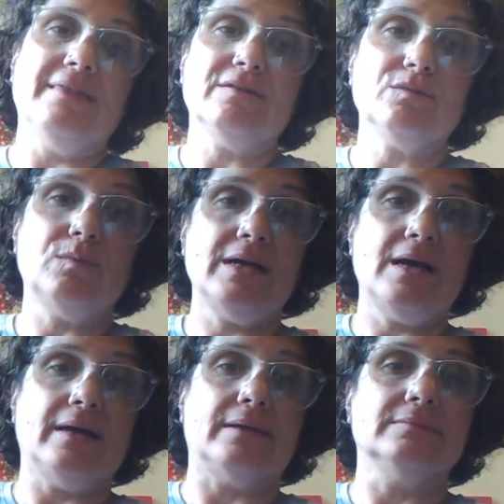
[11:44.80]
there's one
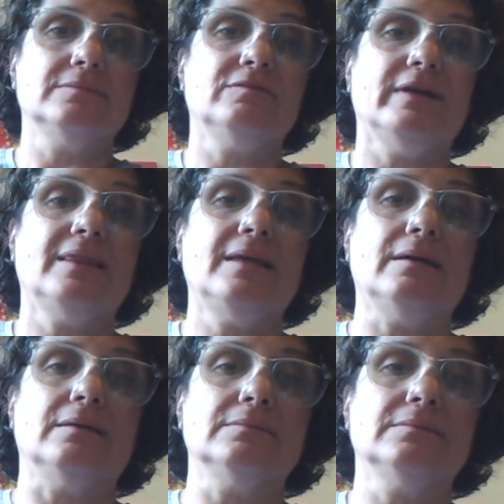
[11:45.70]
eye right
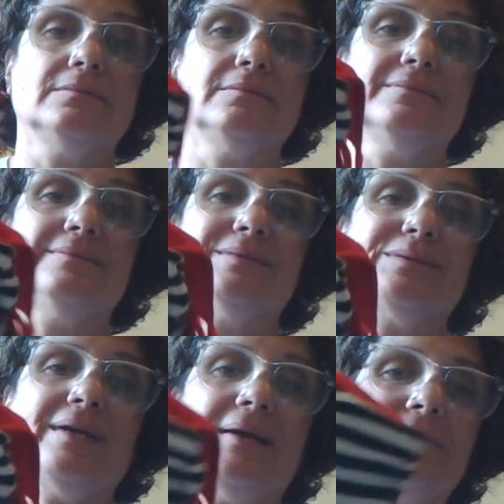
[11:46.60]
there.
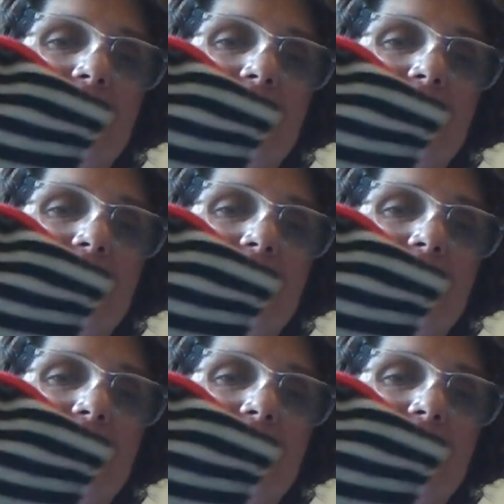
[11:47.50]
Okay.